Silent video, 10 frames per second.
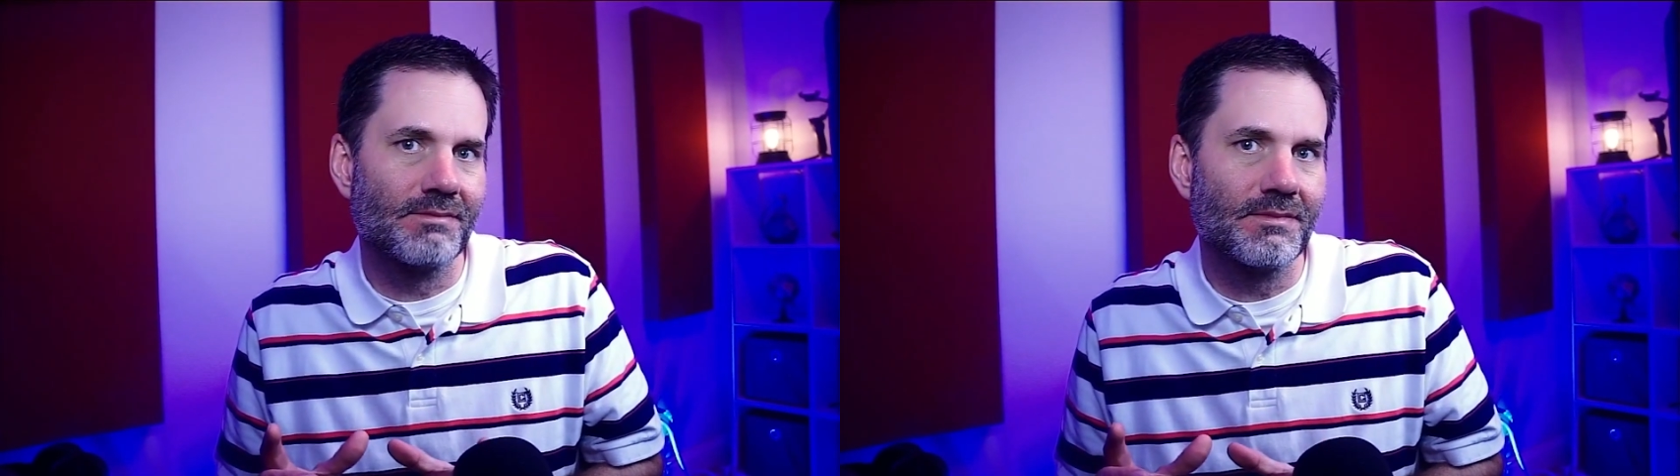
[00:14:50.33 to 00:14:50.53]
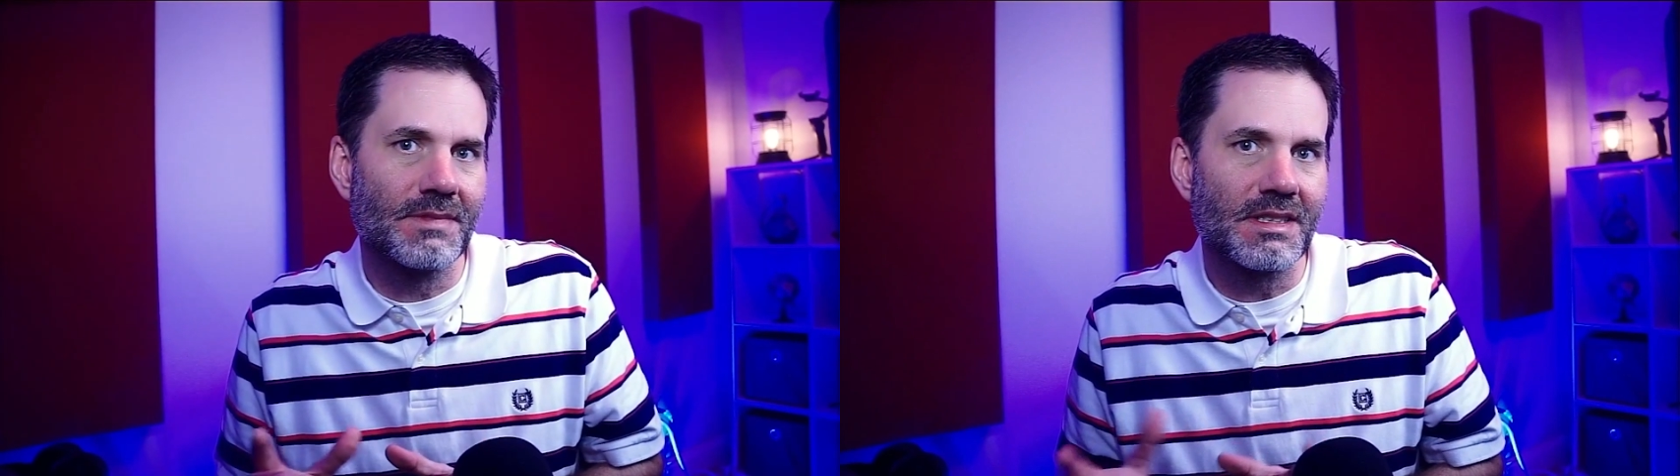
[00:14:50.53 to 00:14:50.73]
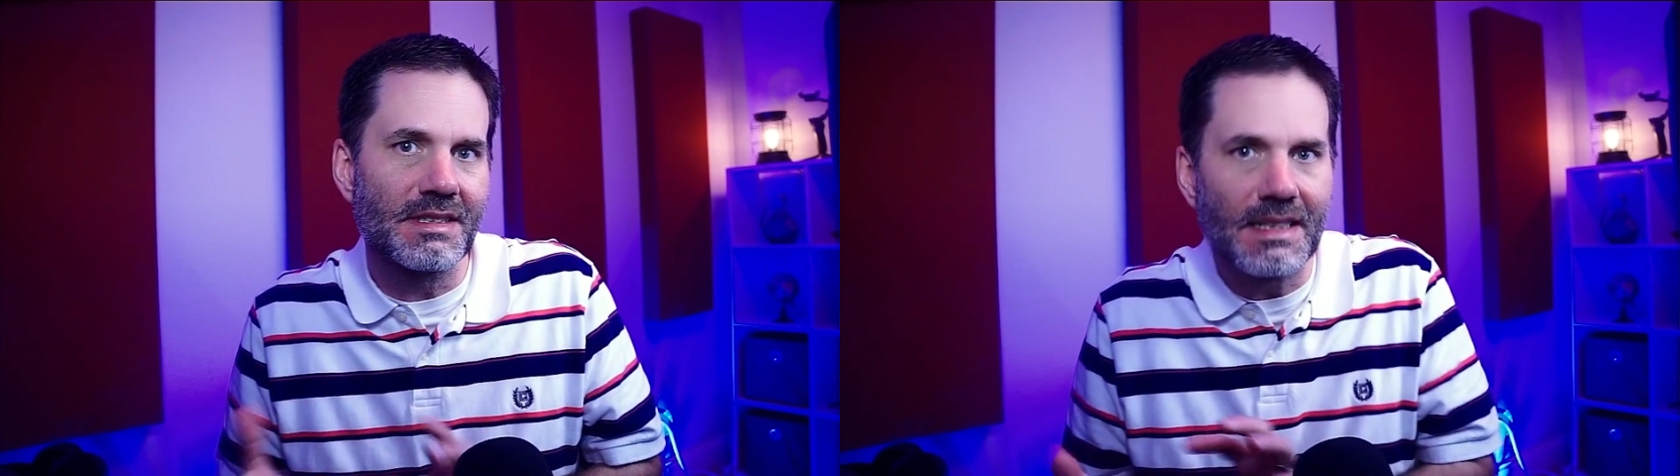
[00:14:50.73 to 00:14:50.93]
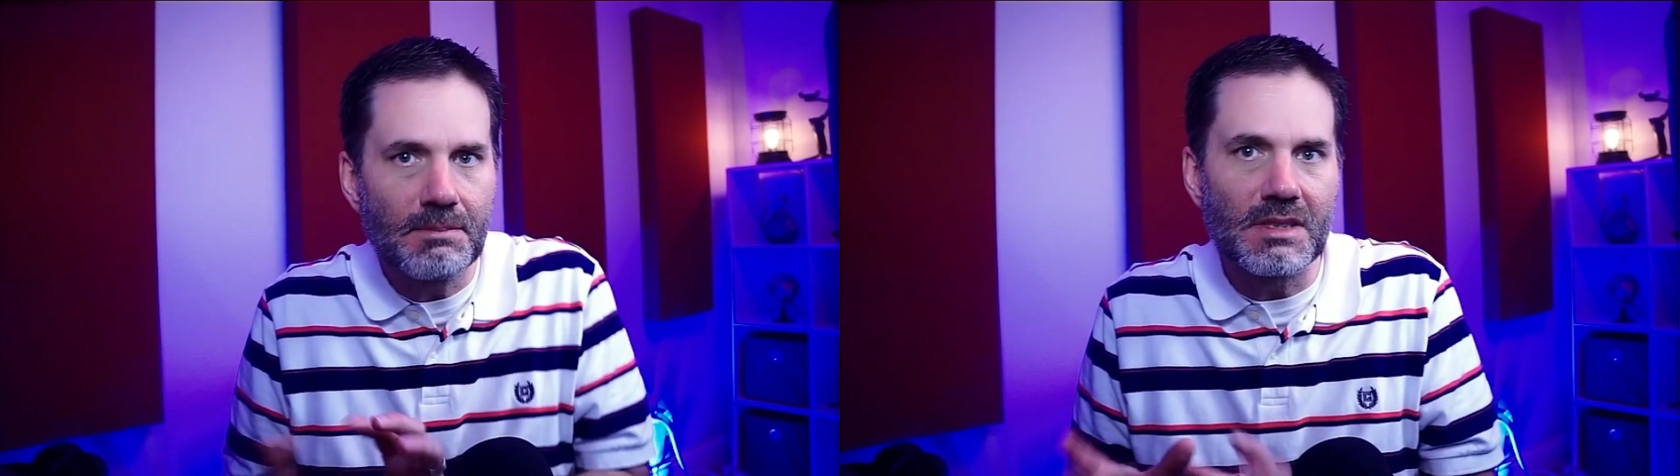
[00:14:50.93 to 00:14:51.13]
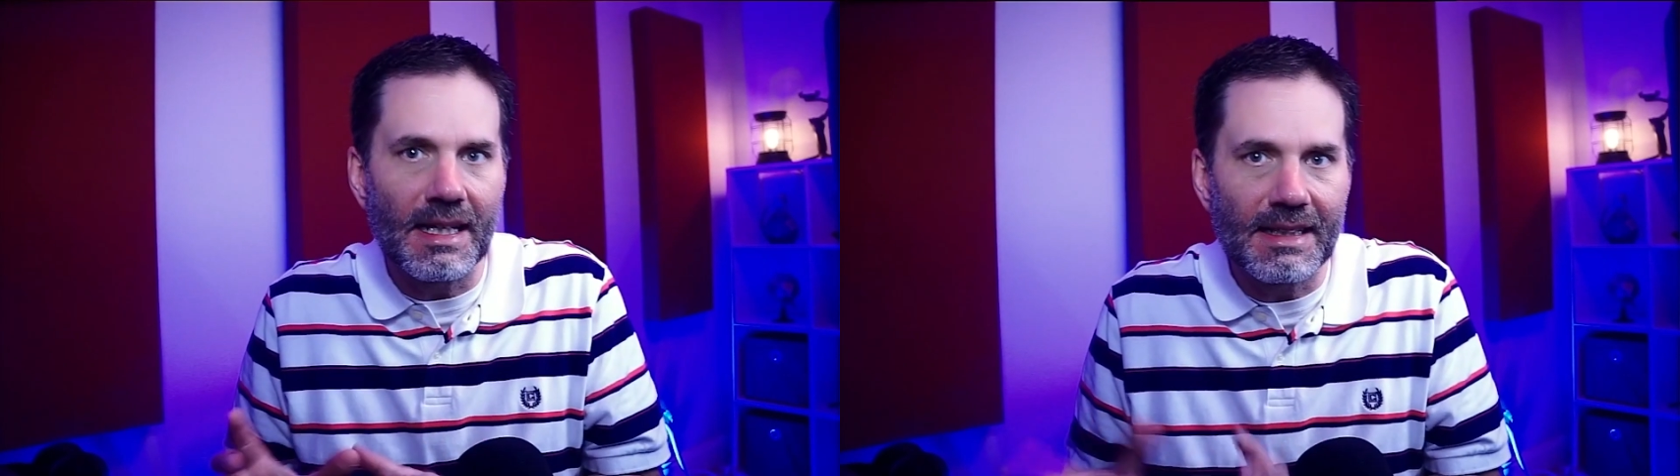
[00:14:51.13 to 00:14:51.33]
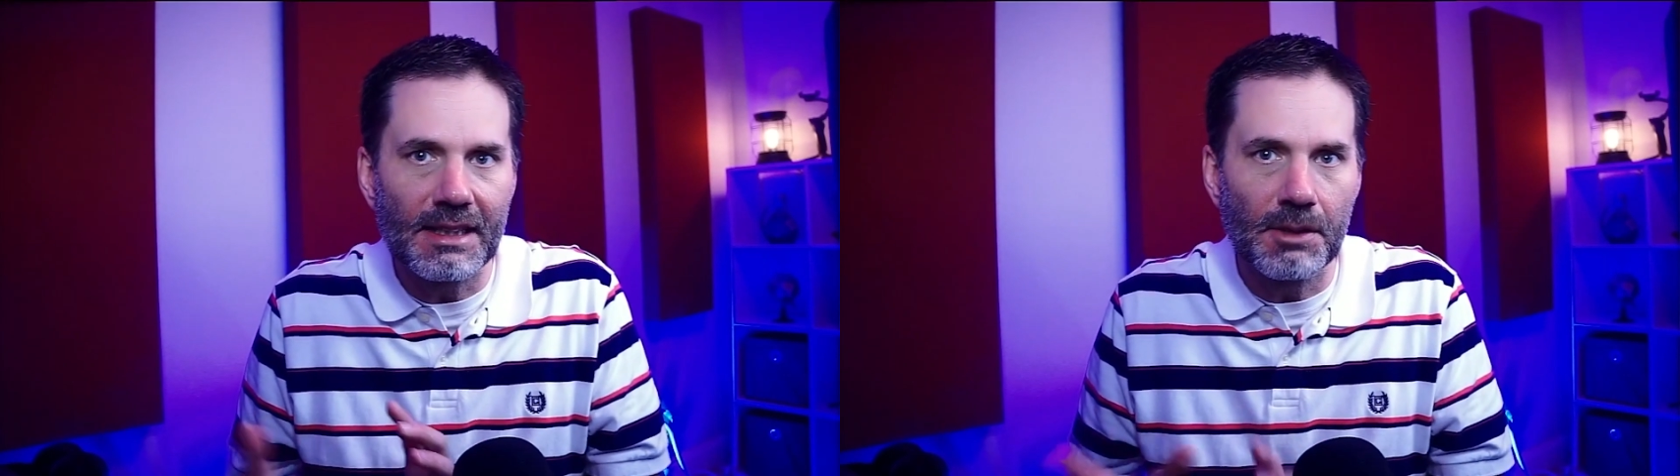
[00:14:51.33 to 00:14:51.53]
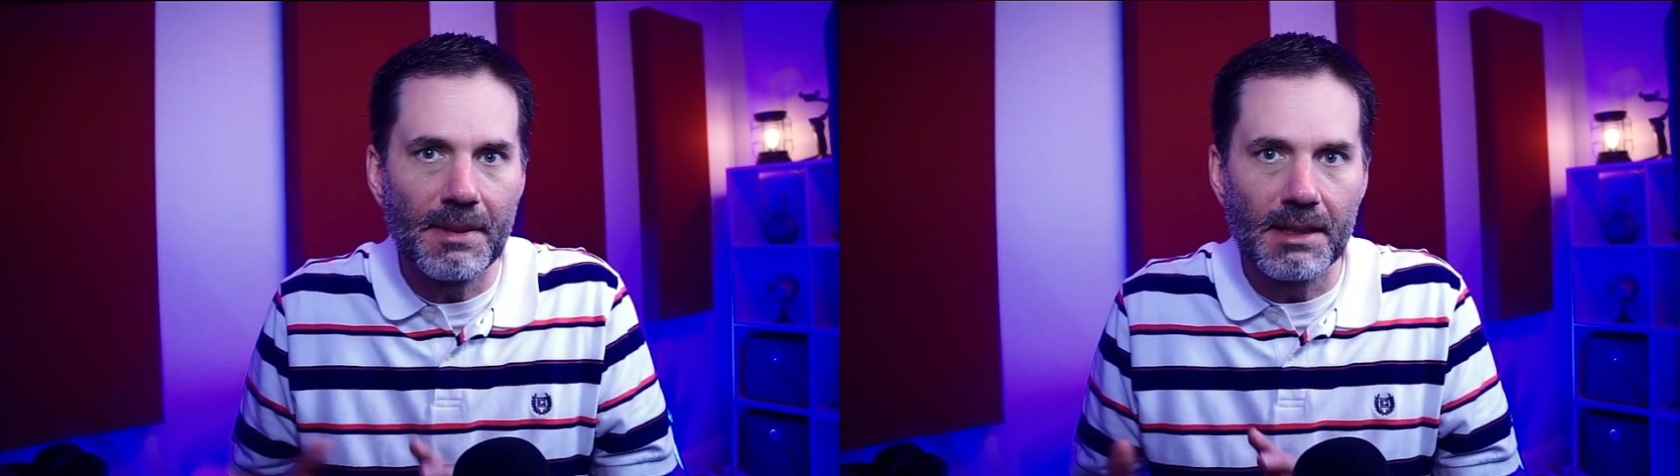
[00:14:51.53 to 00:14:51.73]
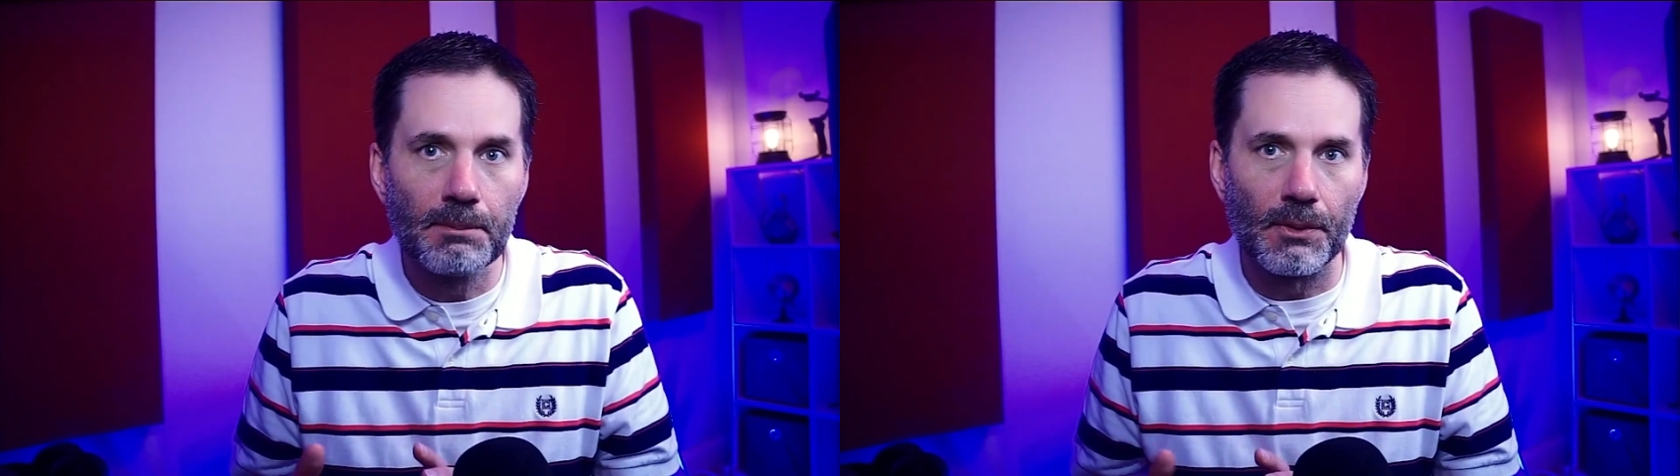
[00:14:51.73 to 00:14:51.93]
seems like it could be
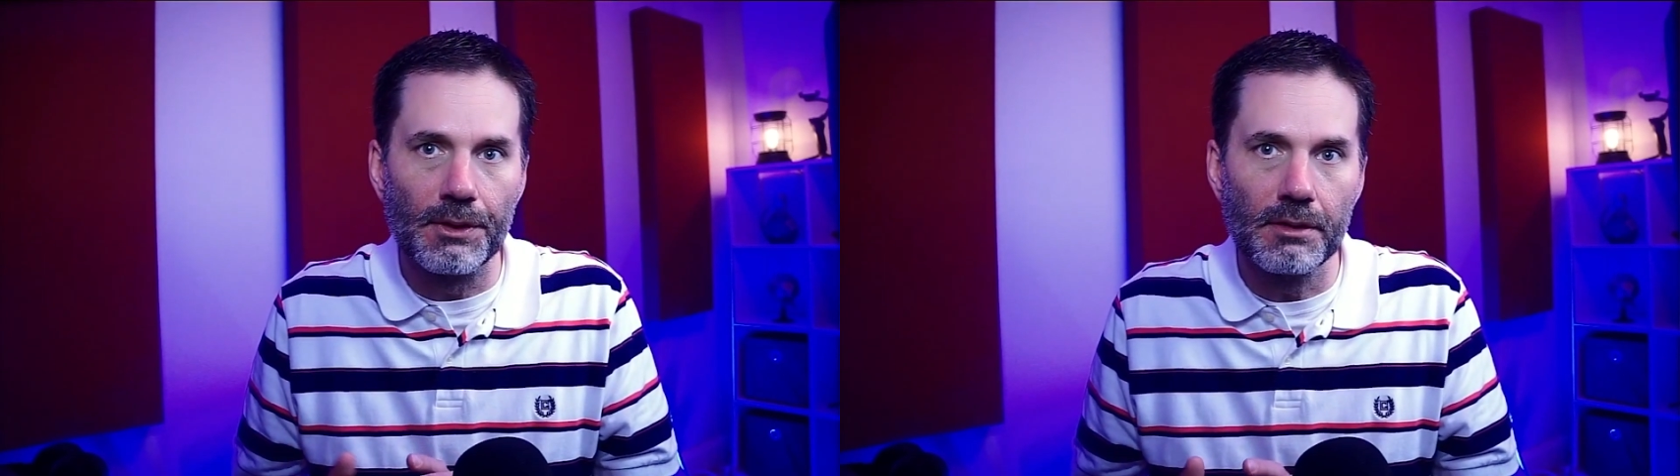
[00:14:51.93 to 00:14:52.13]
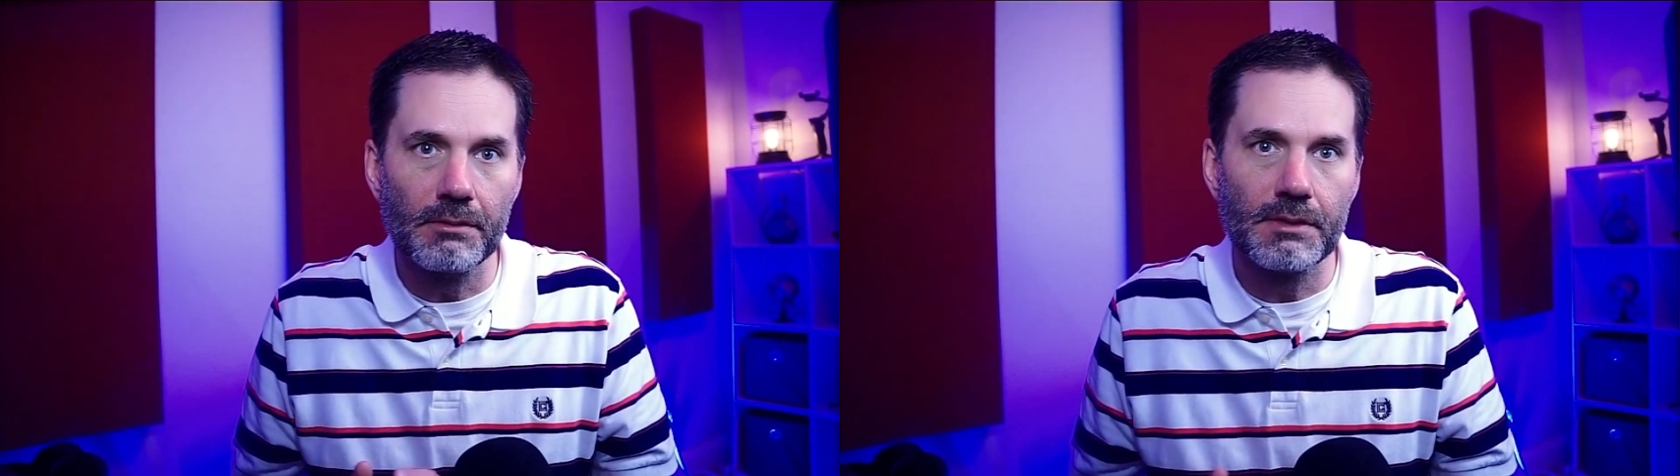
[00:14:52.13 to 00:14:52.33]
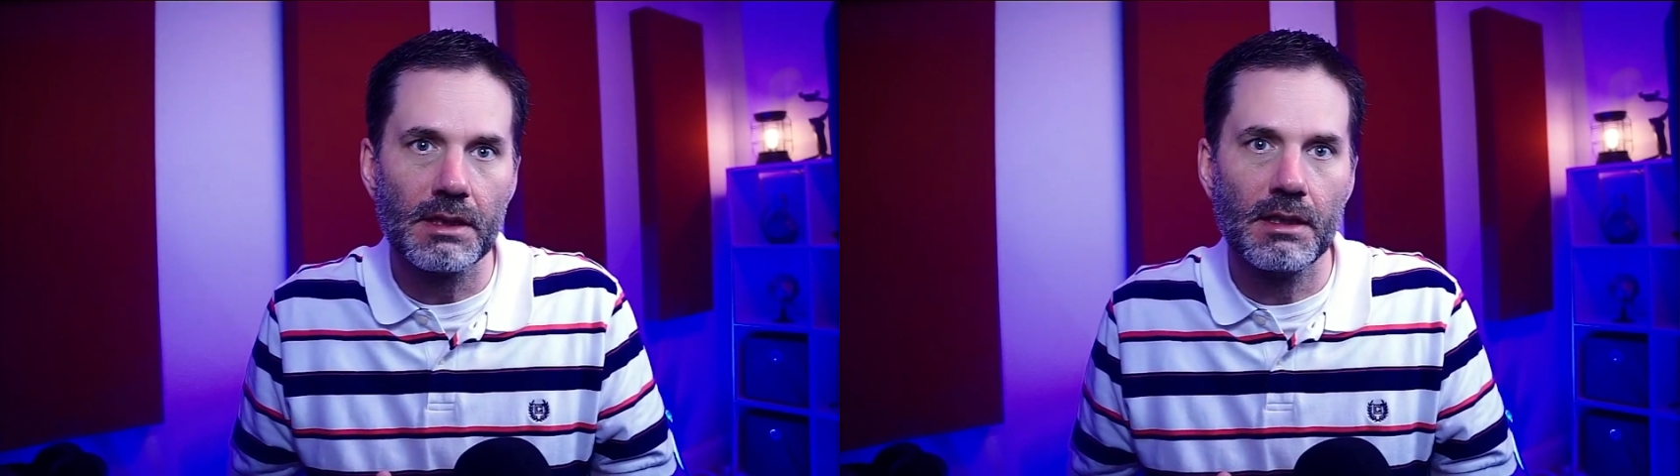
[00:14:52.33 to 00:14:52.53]
improved,